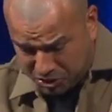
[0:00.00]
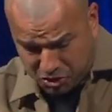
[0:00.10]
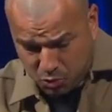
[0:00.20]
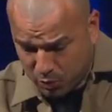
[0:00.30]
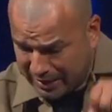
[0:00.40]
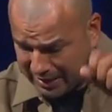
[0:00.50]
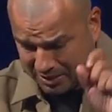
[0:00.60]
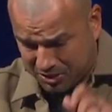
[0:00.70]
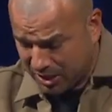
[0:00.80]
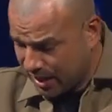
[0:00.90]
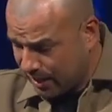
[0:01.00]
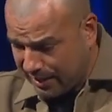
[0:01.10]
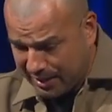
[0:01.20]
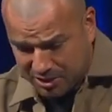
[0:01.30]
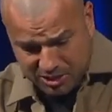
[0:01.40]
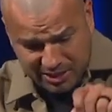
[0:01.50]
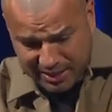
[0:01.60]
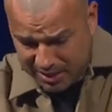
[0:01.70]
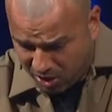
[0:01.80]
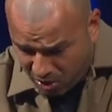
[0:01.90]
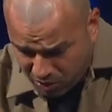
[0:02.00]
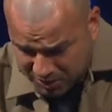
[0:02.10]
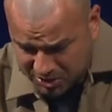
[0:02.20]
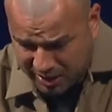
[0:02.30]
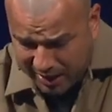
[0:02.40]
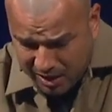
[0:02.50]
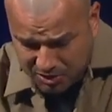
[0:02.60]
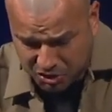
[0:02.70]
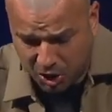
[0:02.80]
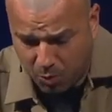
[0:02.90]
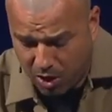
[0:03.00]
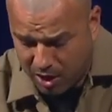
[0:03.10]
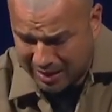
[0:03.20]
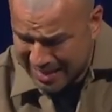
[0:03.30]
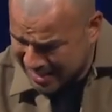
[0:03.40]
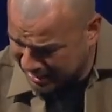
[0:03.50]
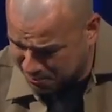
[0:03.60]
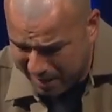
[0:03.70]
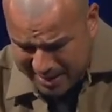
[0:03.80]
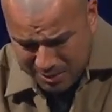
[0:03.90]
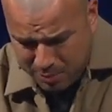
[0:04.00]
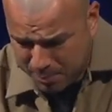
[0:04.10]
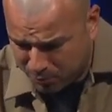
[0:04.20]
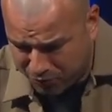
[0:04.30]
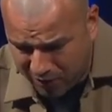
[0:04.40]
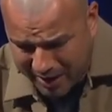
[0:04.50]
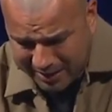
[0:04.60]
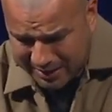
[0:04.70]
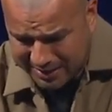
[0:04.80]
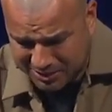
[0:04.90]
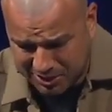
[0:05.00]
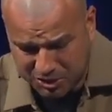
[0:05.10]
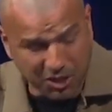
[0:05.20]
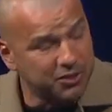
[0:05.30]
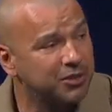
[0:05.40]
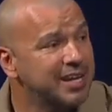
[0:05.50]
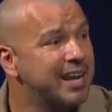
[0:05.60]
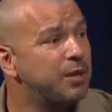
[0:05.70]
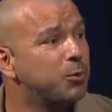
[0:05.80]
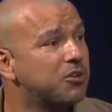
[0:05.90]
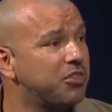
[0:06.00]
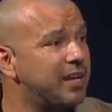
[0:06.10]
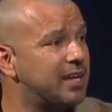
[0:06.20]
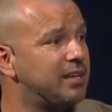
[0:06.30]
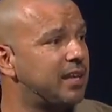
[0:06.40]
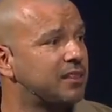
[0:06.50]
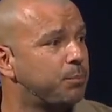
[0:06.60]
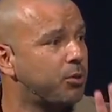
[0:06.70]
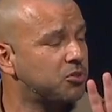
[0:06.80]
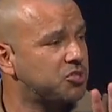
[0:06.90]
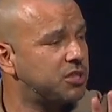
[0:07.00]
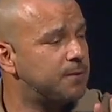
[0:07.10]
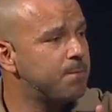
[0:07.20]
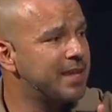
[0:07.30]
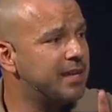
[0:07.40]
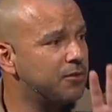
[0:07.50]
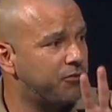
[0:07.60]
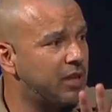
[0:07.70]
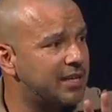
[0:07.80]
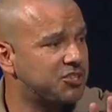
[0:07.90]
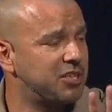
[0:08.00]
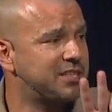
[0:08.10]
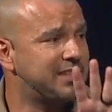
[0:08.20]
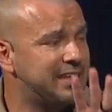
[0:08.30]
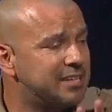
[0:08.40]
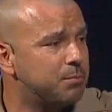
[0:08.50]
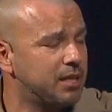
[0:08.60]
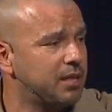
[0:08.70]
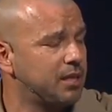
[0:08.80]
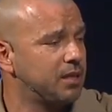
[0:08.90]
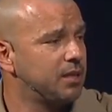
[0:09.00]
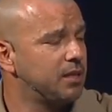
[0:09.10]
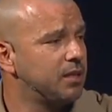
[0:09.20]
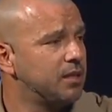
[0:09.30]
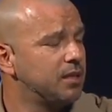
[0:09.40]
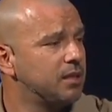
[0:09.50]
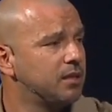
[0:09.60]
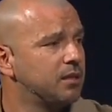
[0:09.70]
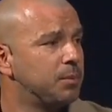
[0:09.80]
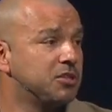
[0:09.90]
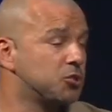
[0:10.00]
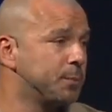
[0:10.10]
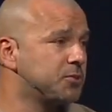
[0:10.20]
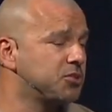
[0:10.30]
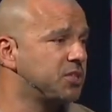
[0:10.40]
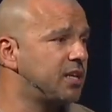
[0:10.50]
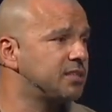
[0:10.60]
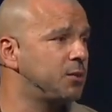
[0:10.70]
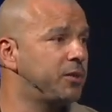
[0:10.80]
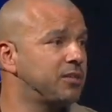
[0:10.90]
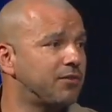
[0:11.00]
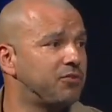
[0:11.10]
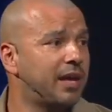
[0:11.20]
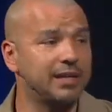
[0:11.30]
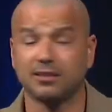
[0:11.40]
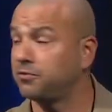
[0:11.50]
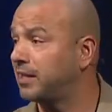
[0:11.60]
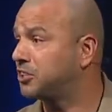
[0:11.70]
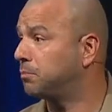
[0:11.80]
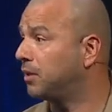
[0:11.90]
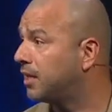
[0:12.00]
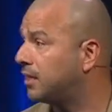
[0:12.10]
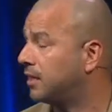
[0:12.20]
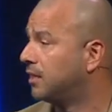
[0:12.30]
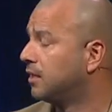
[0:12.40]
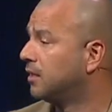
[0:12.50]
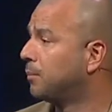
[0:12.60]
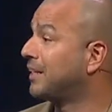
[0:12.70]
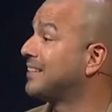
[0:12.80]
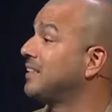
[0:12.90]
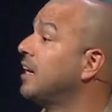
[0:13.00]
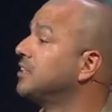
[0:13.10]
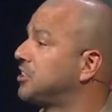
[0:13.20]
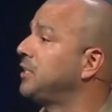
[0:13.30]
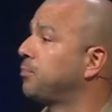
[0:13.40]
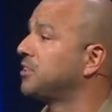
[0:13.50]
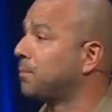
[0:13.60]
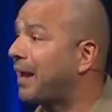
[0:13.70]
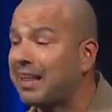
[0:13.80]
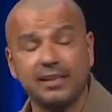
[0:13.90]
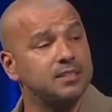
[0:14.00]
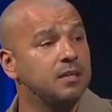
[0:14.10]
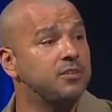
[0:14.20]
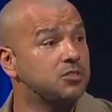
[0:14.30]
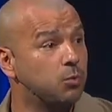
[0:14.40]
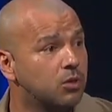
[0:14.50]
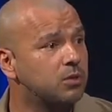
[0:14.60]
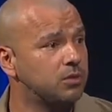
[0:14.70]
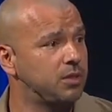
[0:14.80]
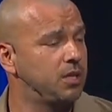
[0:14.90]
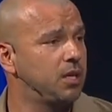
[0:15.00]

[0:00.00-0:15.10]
strings, and he's seeing all this chaos go on, and he's making people fight against each other, and we're thinking that the person in the flesh is the enemy. But the scripture says that we do not fight against flesh and blood, but against the unseen principalities of this world.